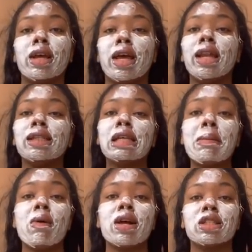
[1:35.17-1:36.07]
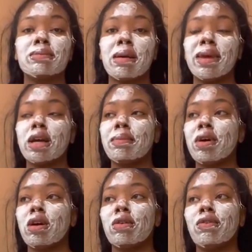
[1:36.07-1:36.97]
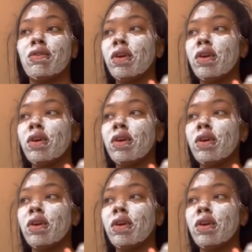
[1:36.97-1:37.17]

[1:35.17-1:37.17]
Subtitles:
anytime I wash my makeup off,